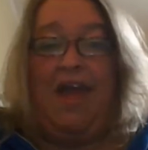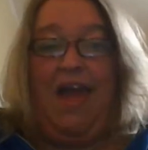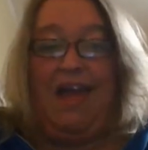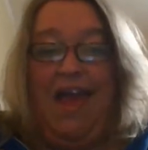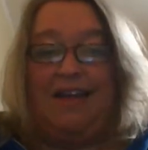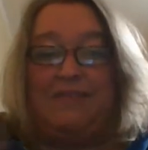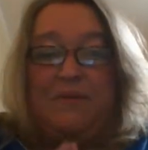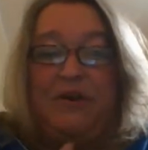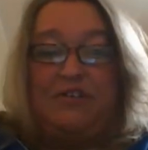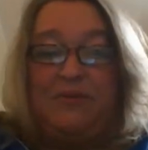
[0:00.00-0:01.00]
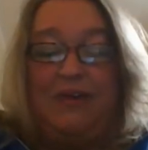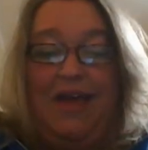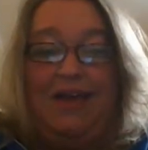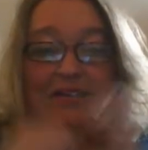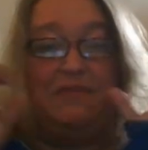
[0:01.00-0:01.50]
Hey gang, it's Mary Jo
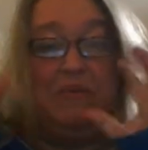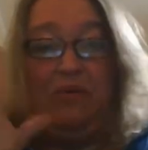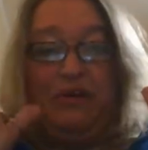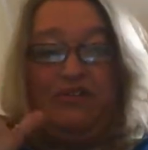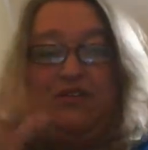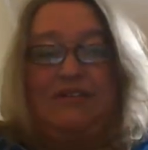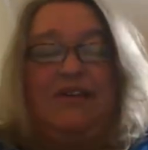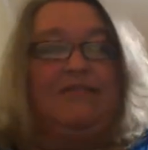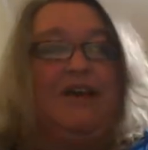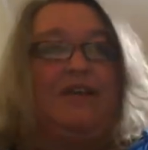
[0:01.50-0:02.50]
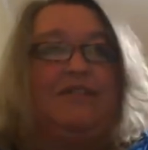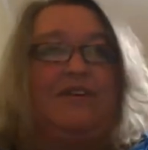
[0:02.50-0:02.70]
again. To my bookish friends out there,